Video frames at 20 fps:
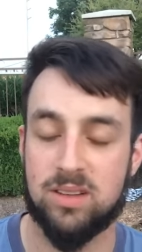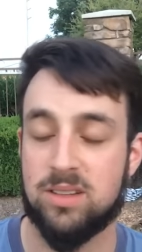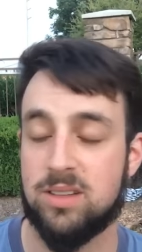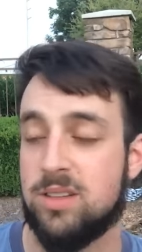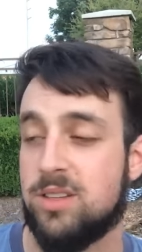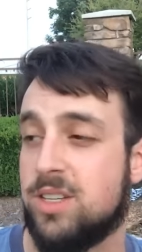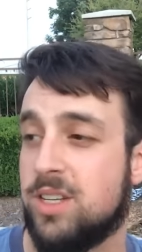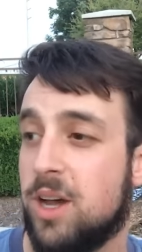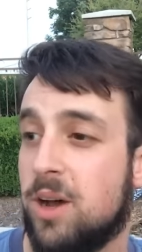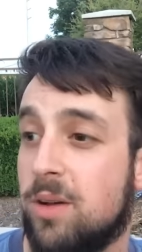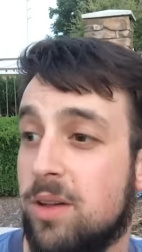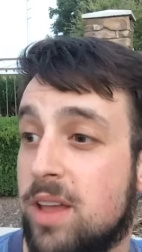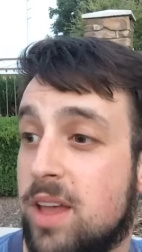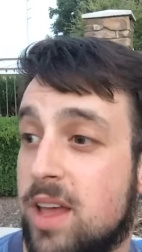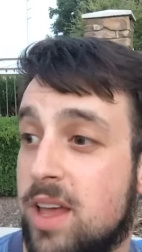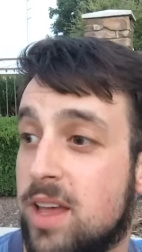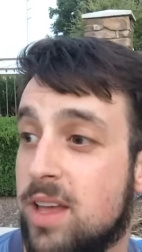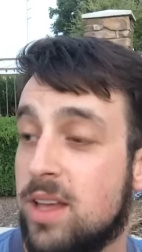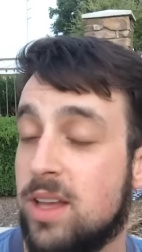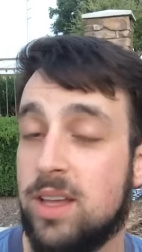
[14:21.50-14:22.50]
so,
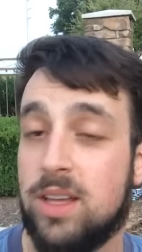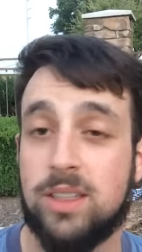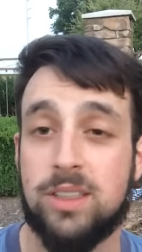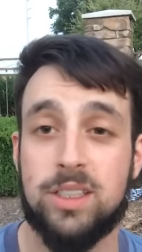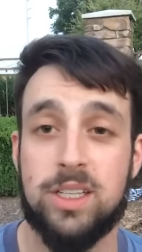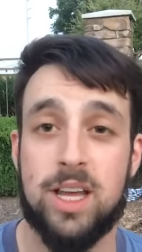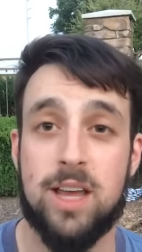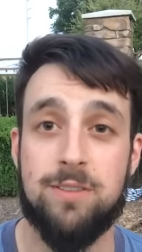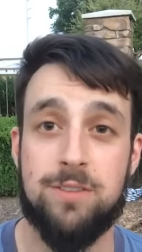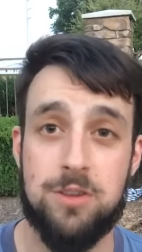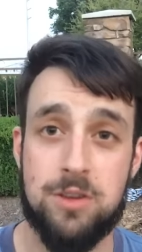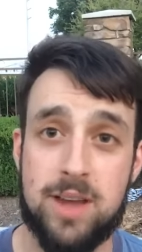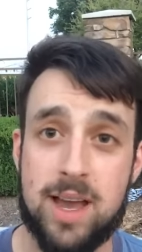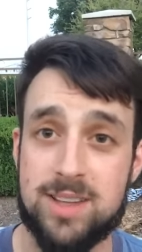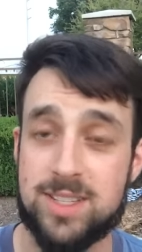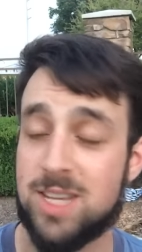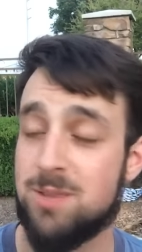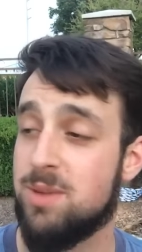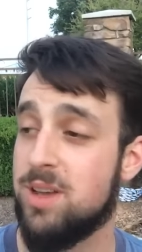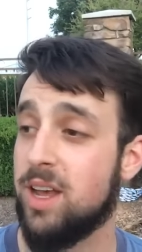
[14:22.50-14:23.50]
if you
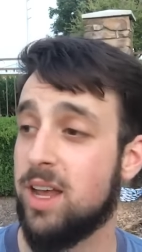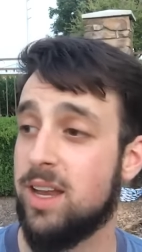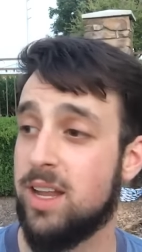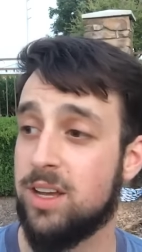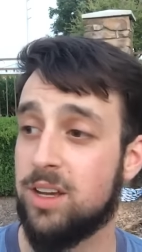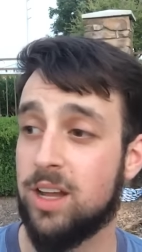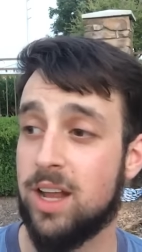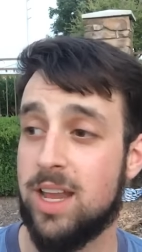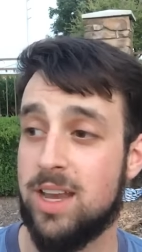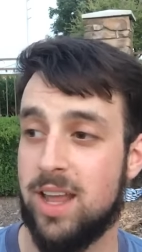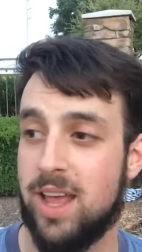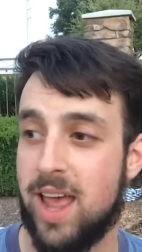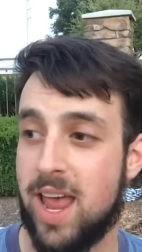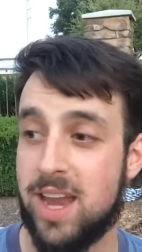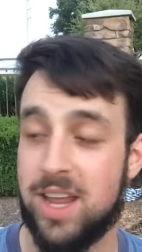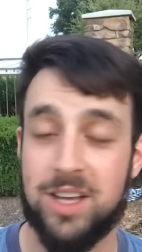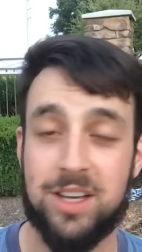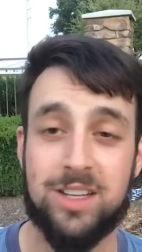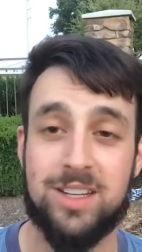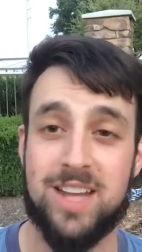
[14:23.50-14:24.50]
guys give me any good
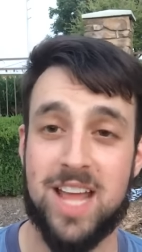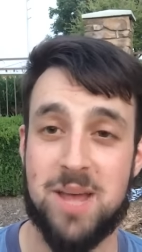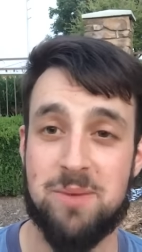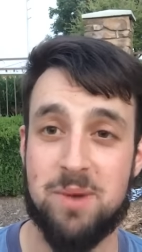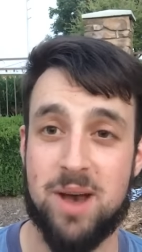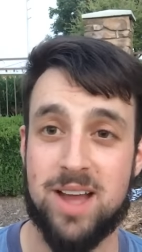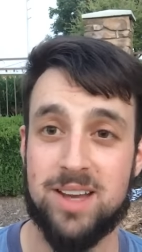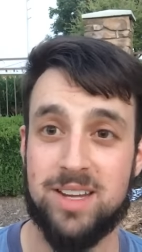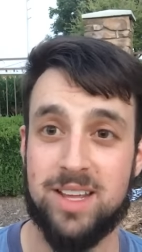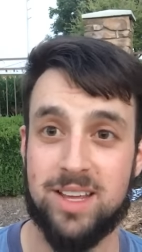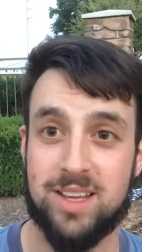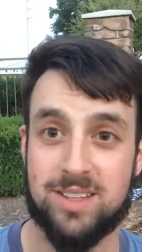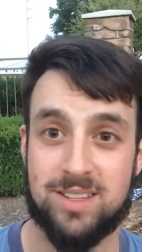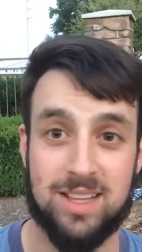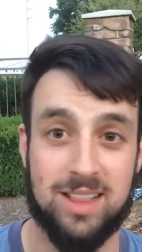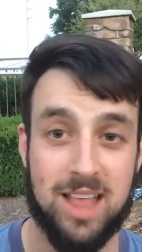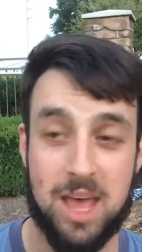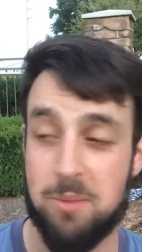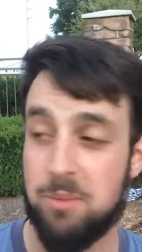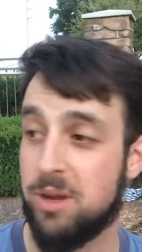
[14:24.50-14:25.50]
any good name ideas,
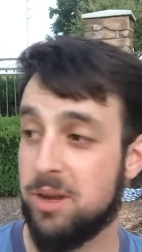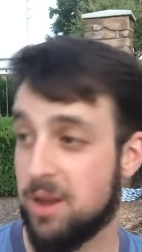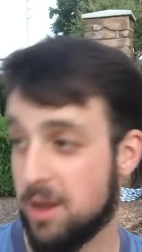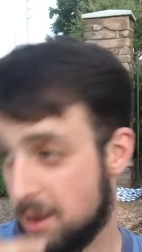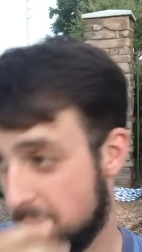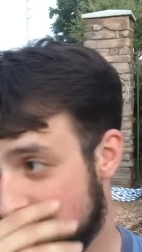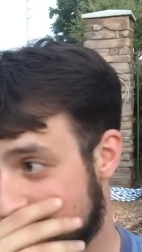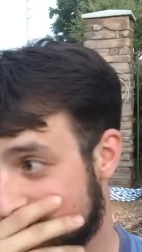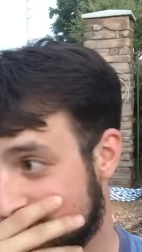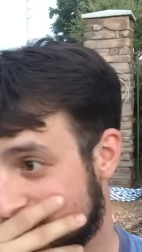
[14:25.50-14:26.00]
let me know.